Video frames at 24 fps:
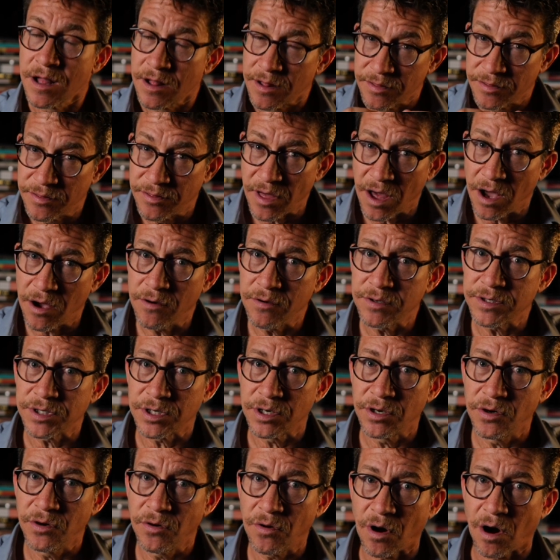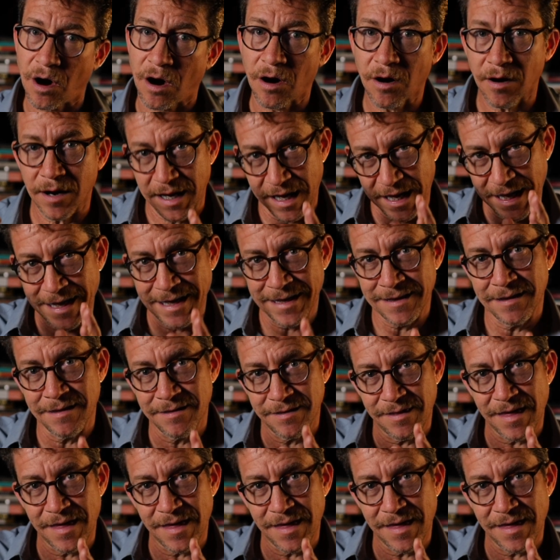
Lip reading: Those who are in